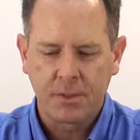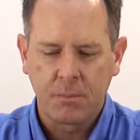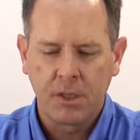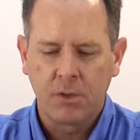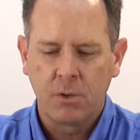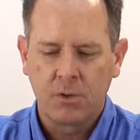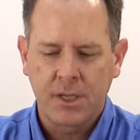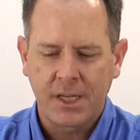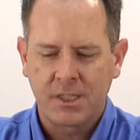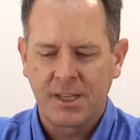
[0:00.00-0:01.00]
bleed hole is
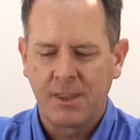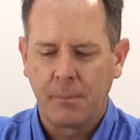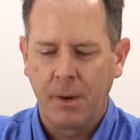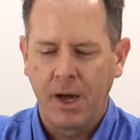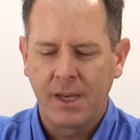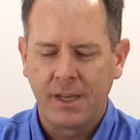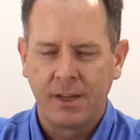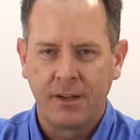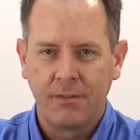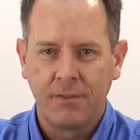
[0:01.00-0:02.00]
actually in the body
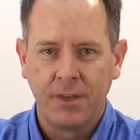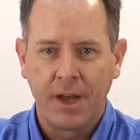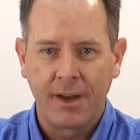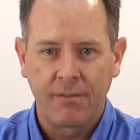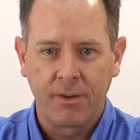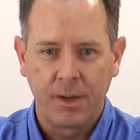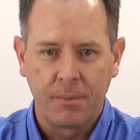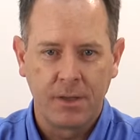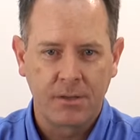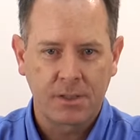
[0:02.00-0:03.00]
of the diaphragm.
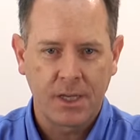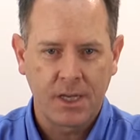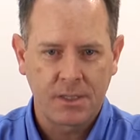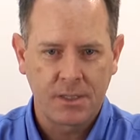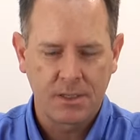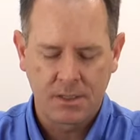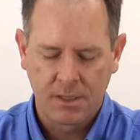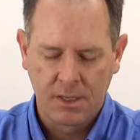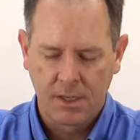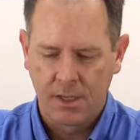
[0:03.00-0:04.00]
In those cases,
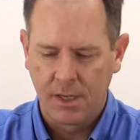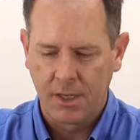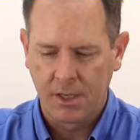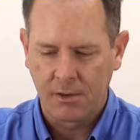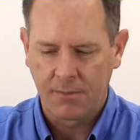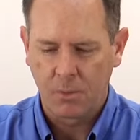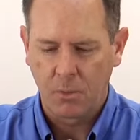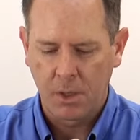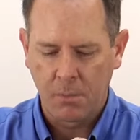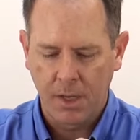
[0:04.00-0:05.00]
You don't have to
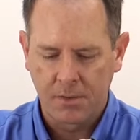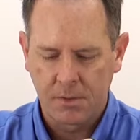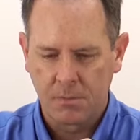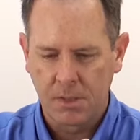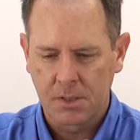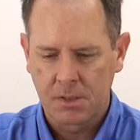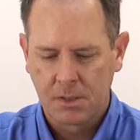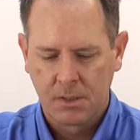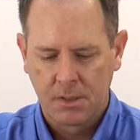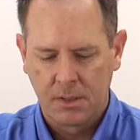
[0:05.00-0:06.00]
worry about it too much,
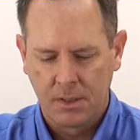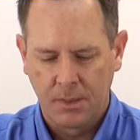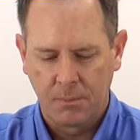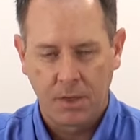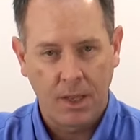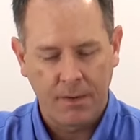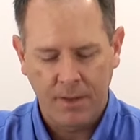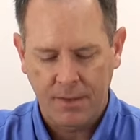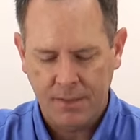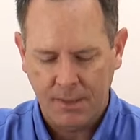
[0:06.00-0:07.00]
but a lot of
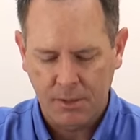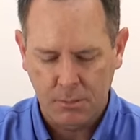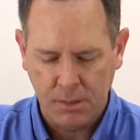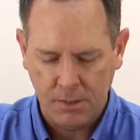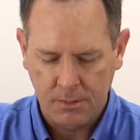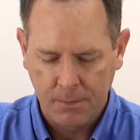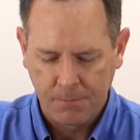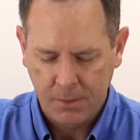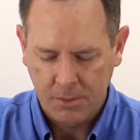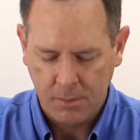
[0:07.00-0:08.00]
valves have these pins.
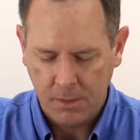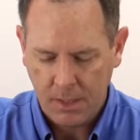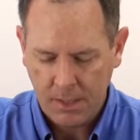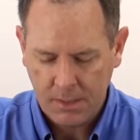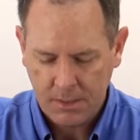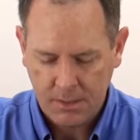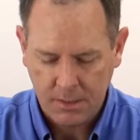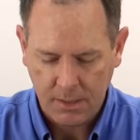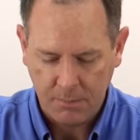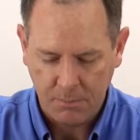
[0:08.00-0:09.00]
So I'm going to line this
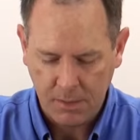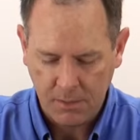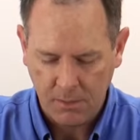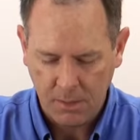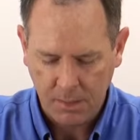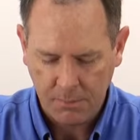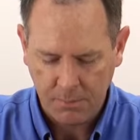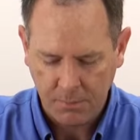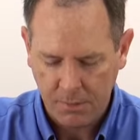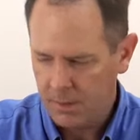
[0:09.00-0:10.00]
bleed hole up
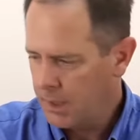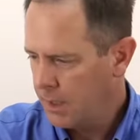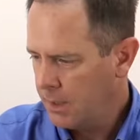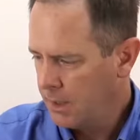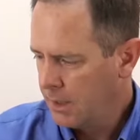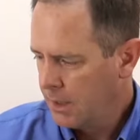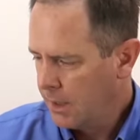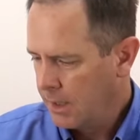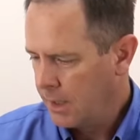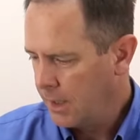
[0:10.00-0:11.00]
and put it on,
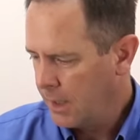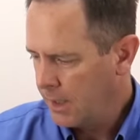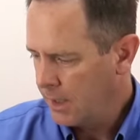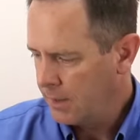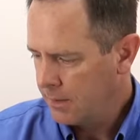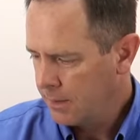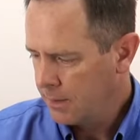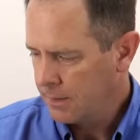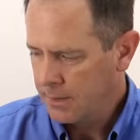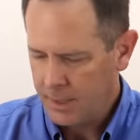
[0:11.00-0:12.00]
and
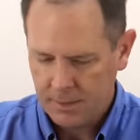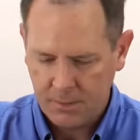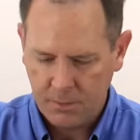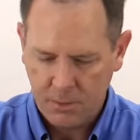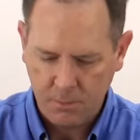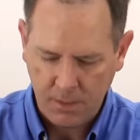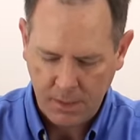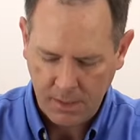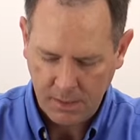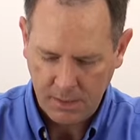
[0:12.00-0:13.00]
take the new spring